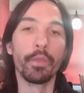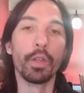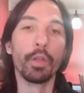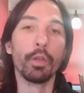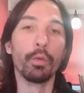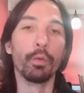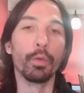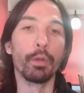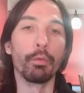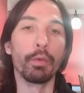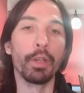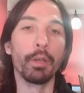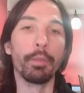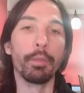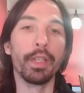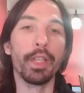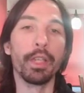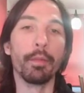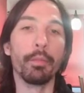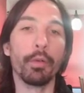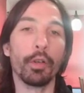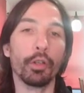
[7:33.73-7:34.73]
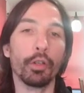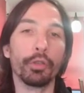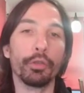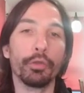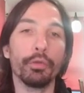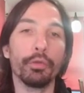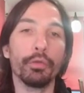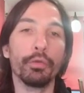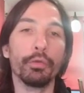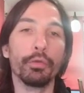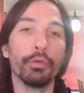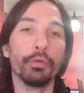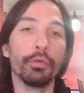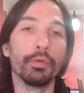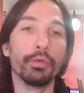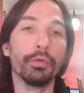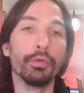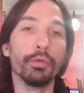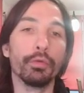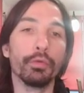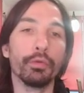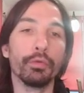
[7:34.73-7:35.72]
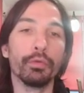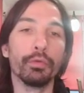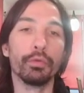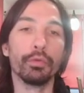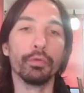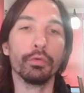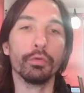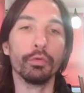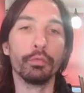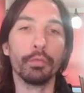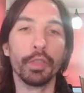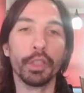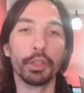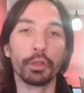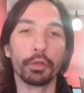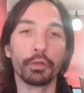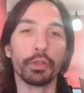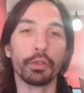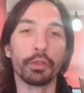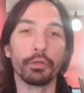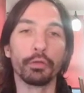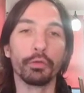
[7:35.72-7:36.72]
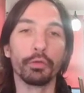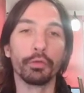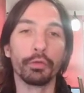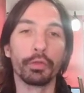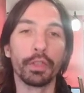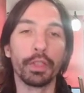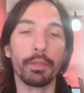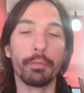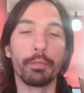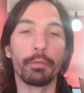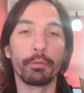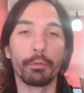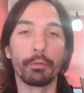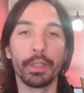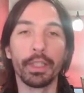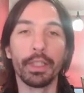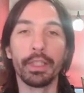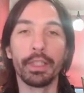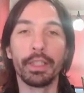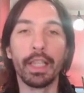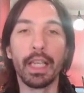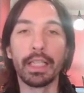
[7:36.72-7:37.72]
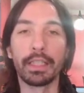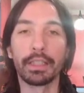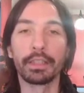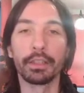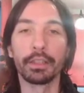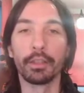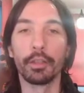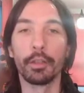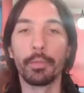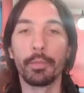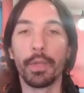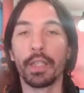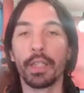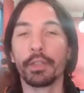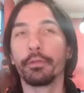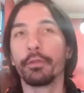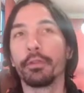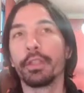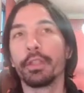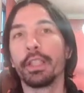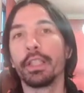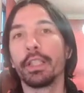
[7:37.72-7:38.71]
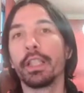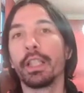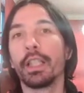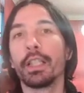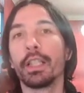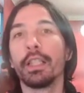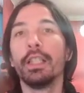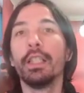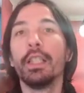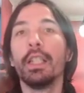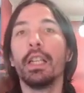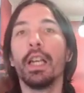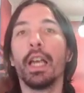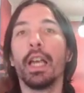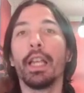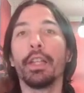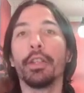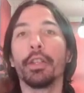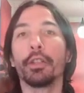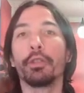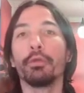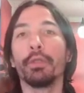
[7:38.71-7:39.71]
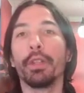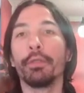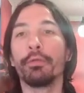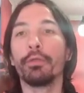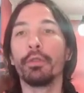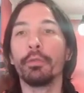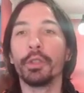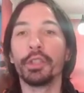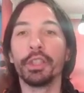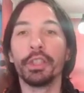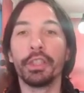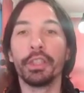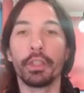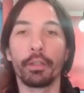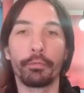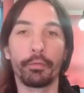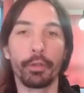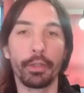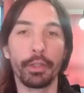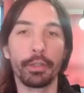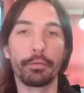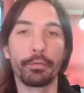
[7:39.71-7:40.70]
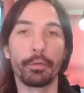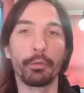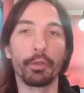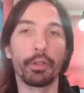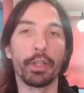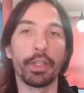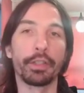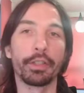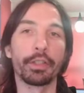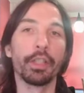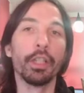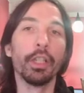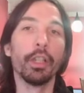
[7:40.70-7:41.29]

we will be able to make sure that to keep really that part of the signal and not to have too much interference from the rest.